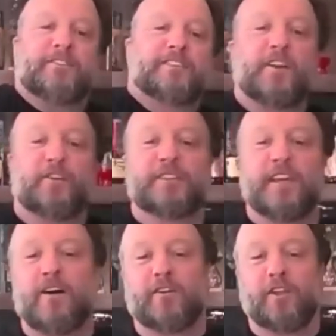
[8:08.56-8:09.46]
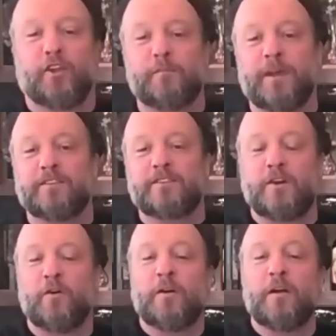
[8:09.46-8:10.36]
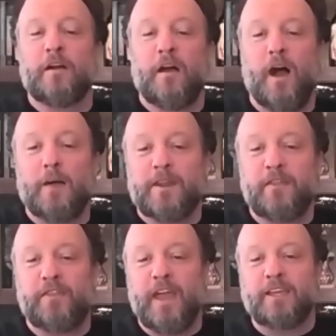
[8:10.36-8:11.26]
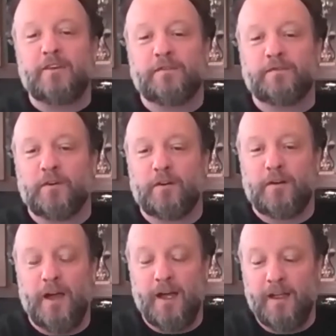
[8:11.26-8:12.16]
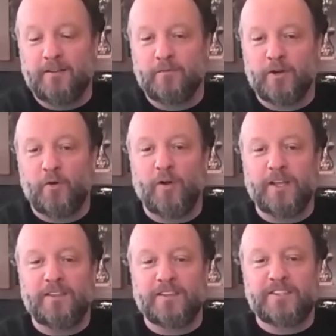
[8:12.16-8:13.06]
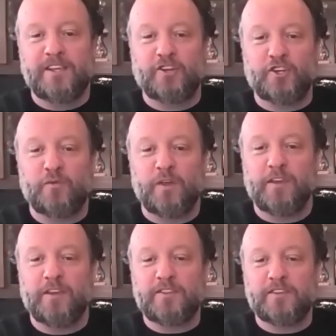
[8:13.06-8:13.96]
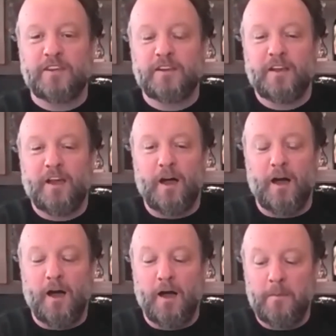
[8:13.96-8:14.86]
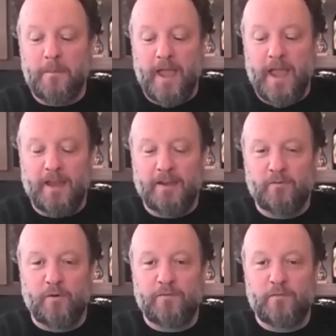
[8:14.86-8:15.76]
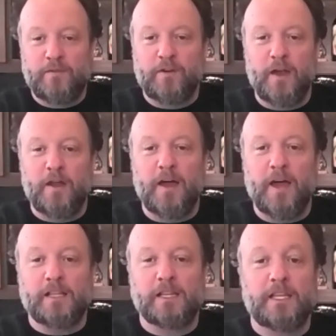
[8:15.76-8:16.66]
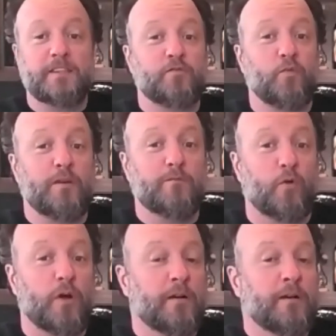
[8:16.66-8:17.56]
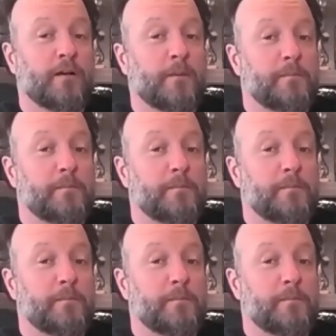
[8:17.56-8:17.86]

settled down a little bit. So I'm going to thank you for uh, recording this session with us. Um, and we'll, we've got a, at least one more,